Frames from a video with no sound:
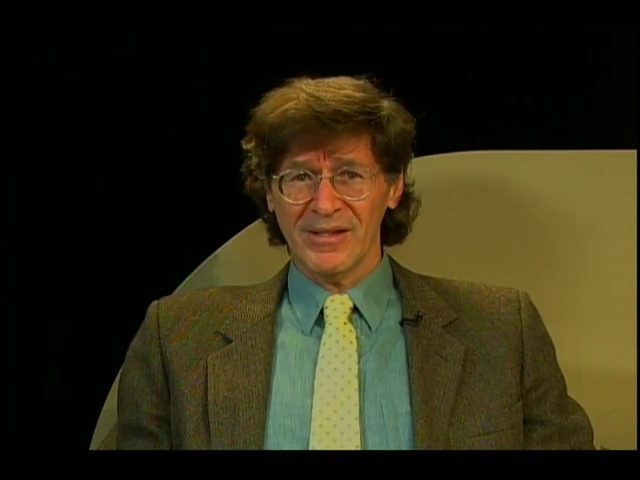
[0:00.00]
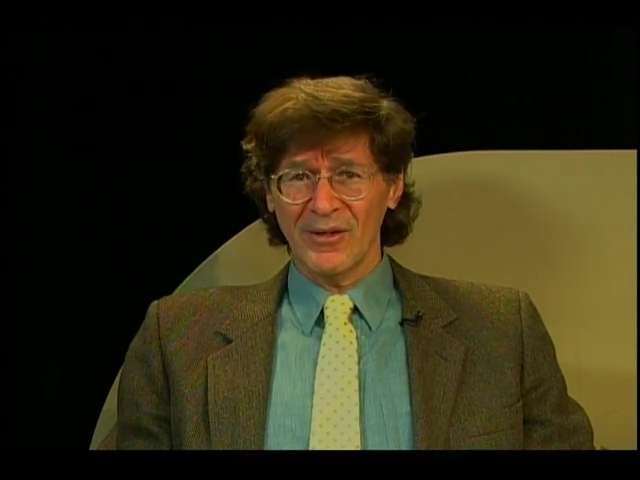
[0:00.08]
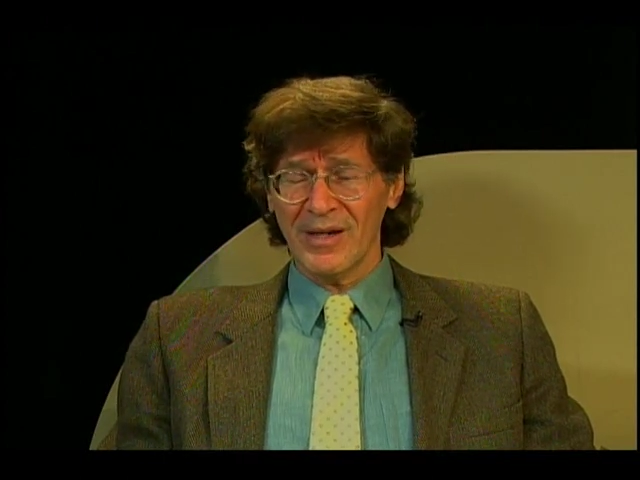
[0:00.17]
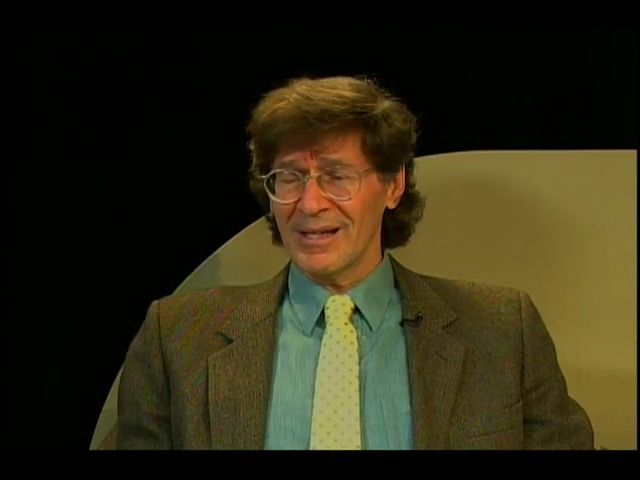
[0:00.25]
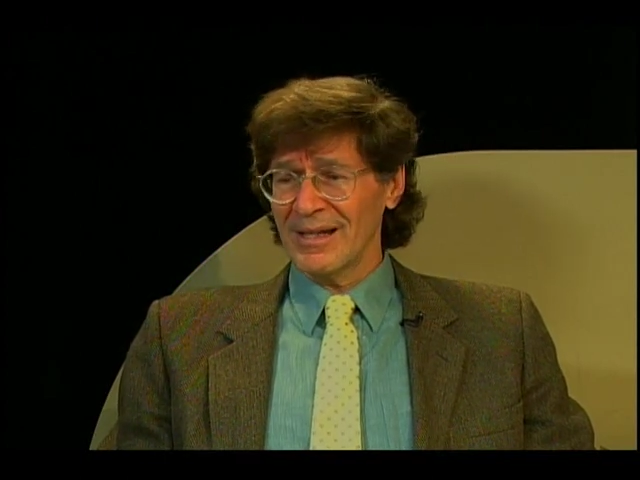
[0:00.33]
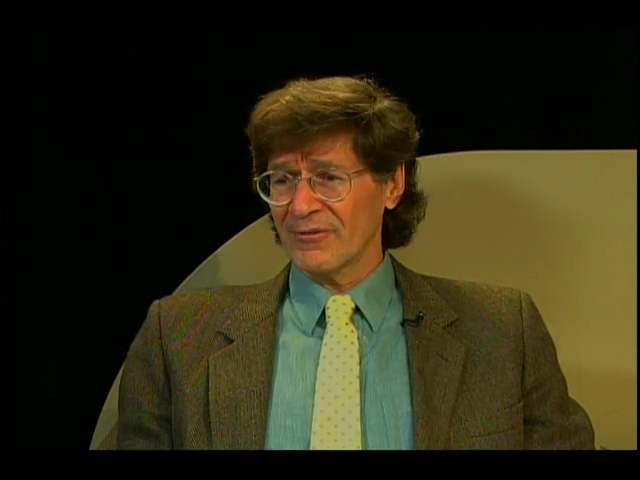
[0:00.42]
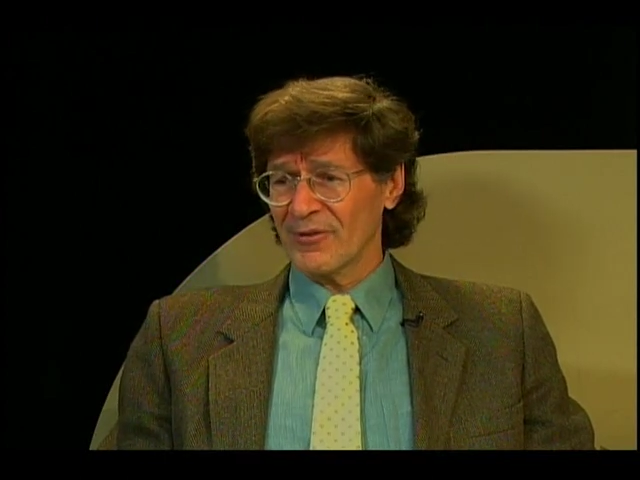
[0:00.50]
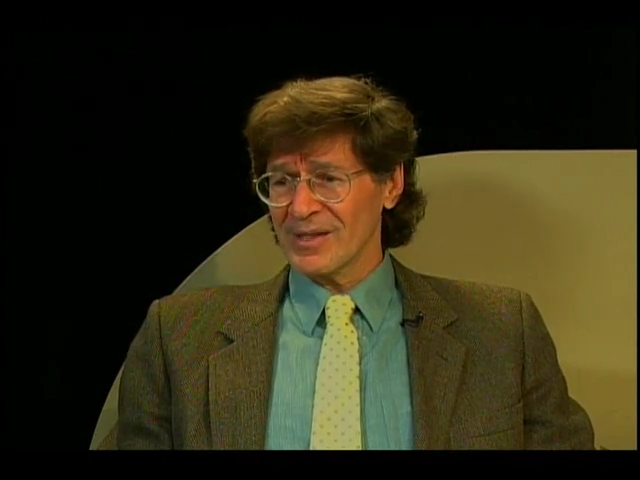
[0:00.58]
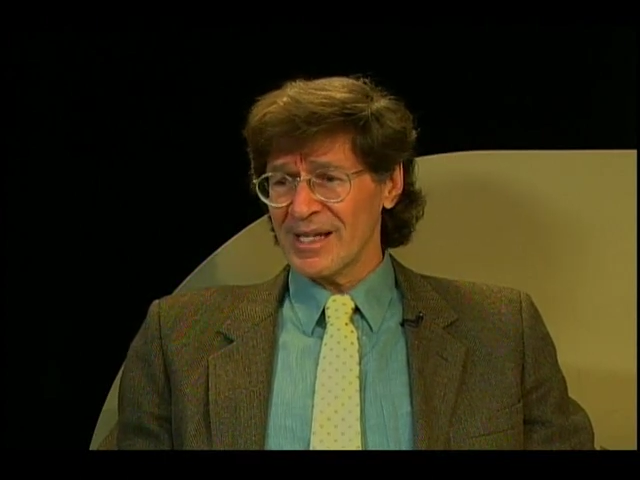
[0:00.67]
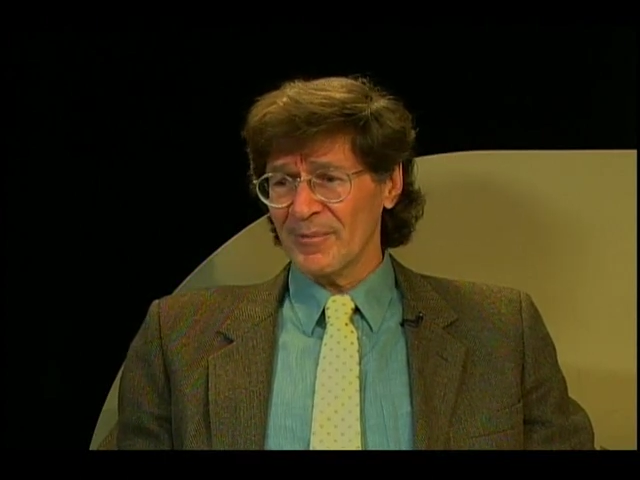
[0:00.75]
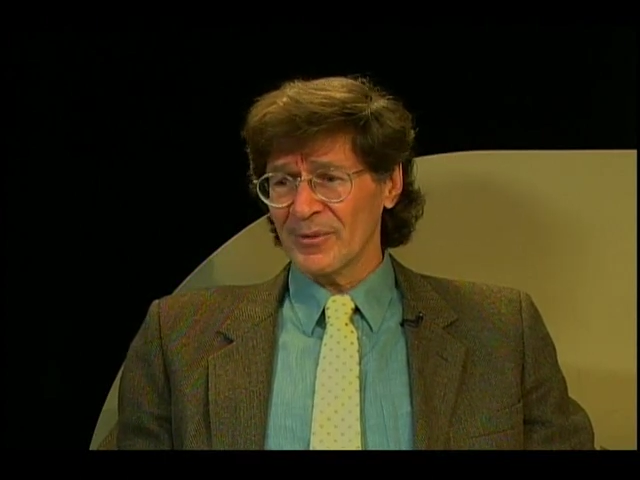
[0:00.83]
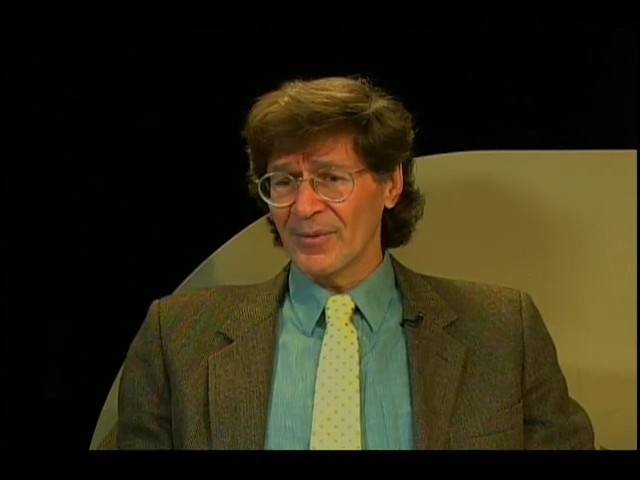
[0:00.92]
Okay, like for
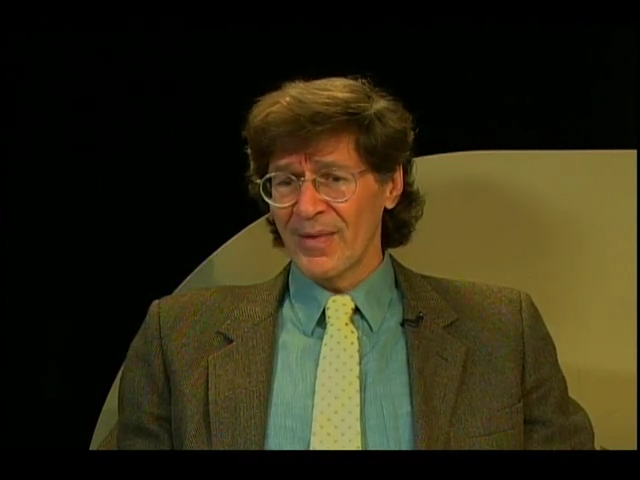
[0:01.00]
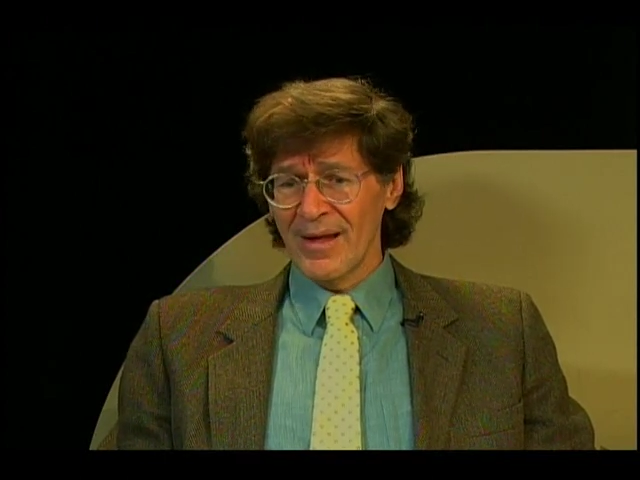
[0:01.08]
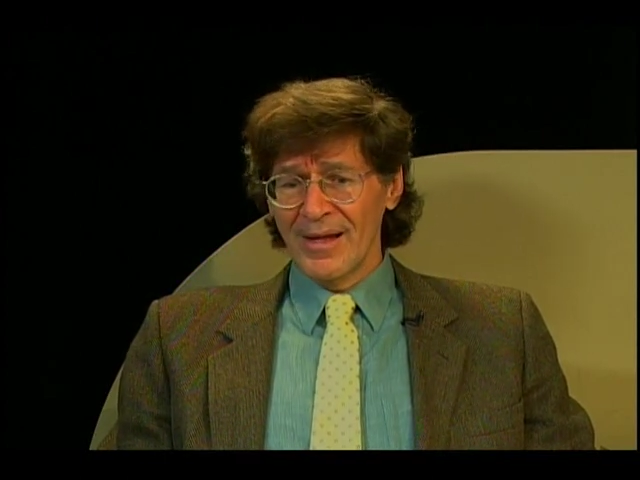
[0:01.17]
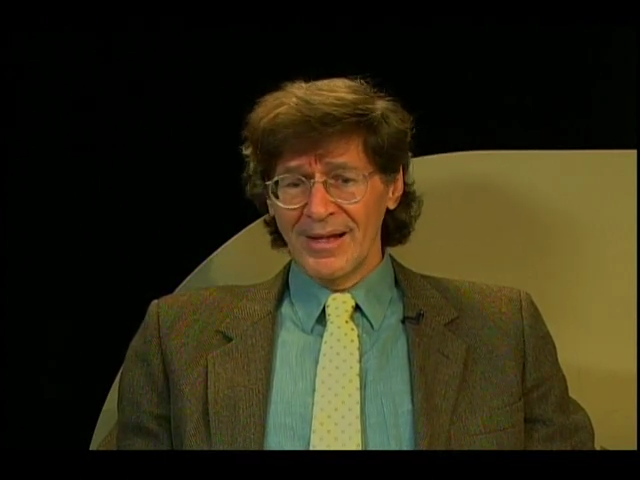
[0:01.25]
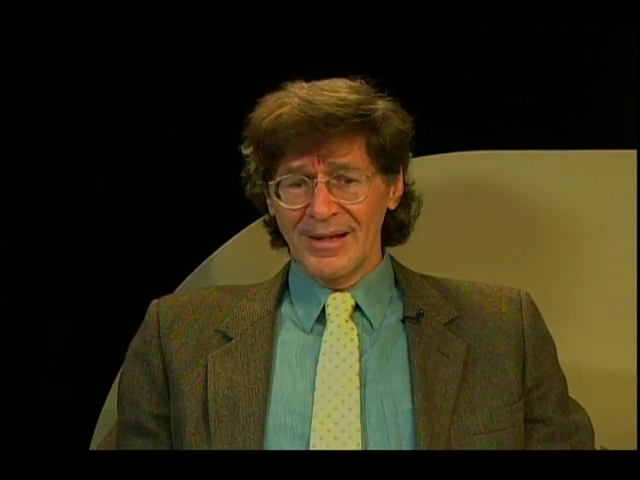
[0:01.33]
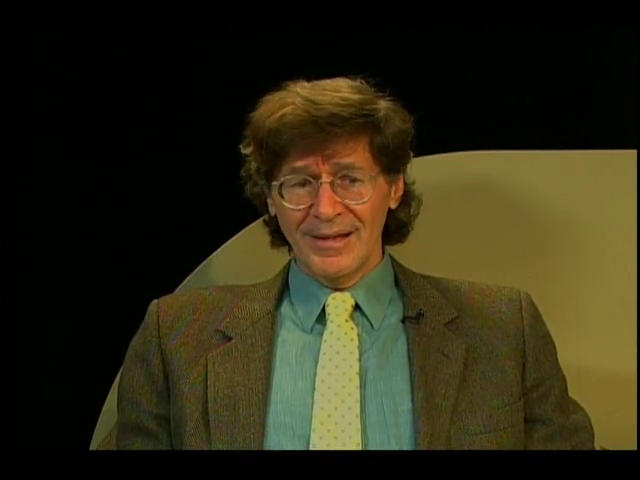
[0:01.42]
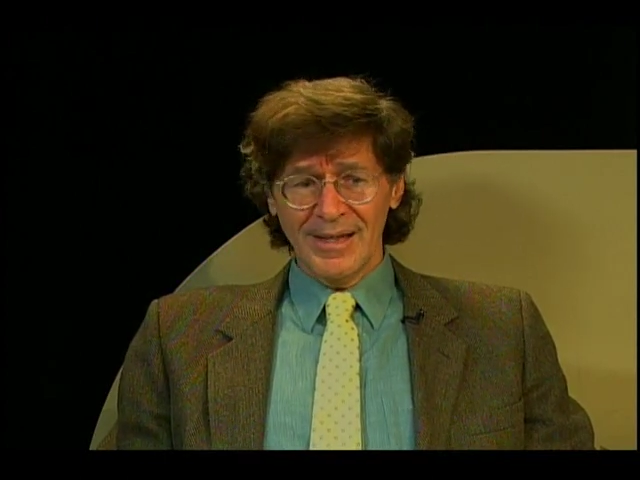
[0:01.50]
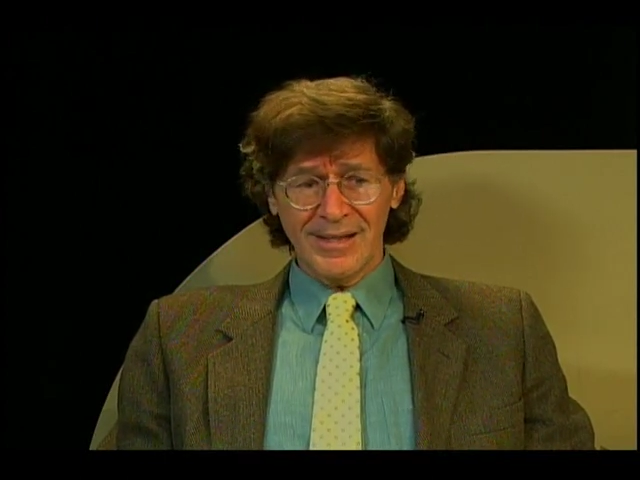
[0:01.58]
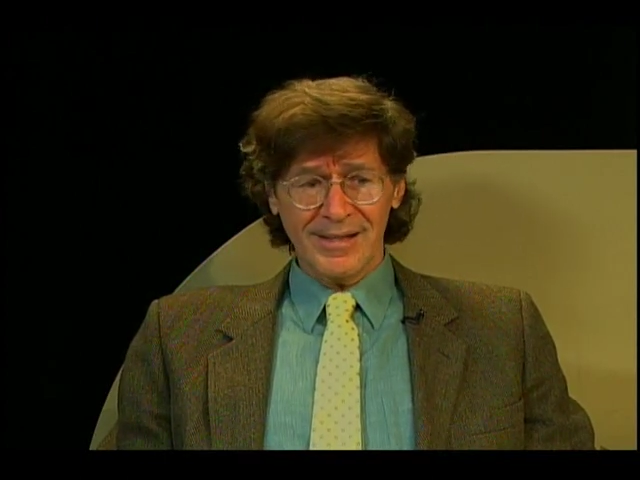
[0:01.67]
example, let's